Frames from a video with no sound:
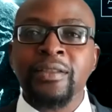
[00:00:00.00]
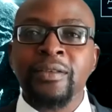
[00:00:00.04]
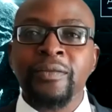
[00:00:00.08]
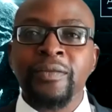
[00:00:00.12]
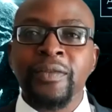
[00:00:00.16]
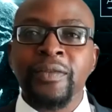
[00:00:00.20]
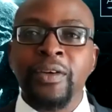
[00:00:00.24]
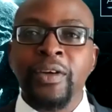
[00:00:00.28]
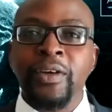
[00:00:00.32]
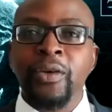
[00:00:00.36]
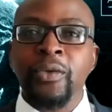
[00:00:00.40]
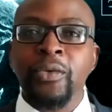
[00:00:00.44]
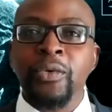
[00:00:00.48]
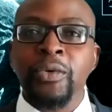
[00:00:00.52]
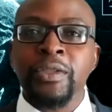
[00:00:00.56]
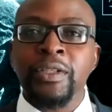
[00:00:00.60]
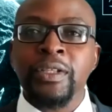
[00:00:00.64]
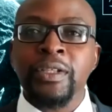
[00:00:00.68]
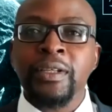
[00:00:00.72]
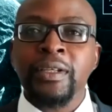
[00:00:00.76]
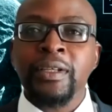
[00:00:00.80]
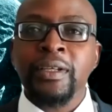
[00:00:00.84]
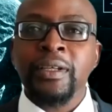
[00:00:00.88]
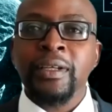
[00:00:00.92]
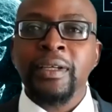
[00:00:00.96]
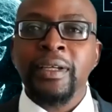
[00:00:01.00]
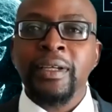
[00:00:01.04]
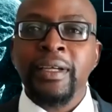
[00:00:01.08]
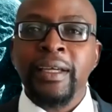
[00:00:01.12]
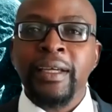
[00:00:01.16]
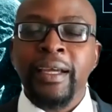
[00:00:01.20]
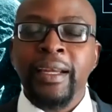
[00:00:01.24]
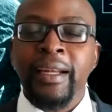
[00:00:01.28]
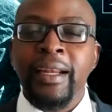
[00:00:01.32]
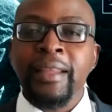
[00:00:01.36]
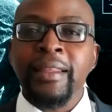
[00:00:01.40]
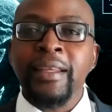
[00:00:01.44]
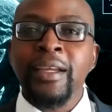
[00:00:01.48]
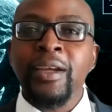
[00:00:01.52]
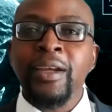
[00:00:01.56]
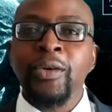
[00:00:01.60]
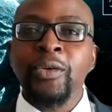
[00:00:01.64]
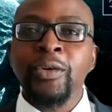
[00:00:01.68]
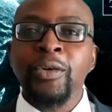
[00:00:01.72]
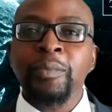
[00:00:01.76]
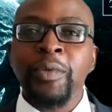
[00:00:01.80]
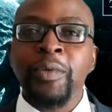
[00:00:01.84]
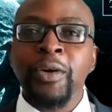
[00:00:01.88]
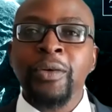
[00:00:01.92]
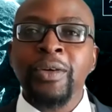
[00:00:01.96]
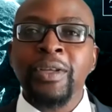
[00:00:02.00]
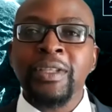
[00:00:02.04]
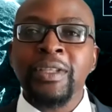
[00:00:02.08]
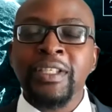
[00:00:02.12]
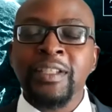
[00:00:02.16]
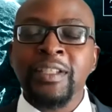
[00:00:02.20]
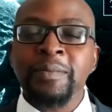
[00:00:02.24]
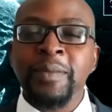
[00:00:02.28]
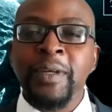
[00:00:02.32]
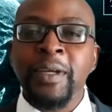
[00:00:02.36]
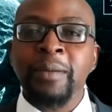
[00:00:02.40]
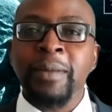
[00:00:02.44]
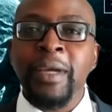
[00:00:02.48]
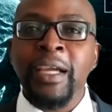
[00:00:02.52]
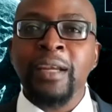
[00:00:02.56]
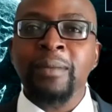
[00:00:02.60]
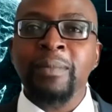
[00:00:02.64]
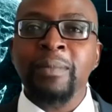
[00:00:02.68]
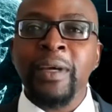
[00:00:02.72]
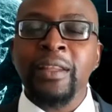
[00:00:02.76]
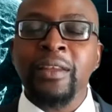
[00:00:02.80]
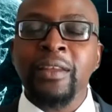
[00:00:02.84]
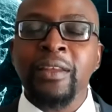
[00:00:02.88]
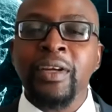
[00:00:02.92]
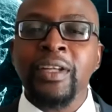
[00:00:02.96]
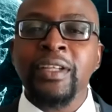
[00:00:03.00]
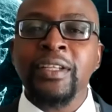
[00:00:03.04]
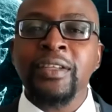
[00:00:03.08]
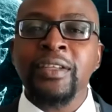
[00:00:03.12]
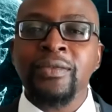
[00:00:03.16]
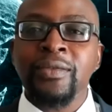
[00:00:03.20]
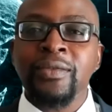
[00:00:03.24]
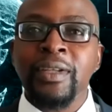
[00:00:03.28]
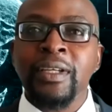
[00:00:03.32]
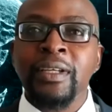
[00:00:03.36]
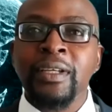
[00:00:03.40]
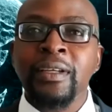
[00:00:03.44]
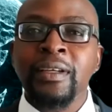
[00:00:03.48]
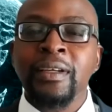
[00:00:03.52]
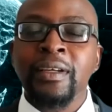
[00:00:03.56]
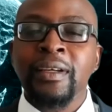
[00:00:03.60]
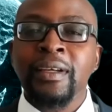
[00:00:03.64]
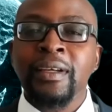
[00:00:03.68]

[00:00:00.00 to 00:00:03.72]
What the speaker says: of the records. Definitely. And I think good progress is being made by the registry.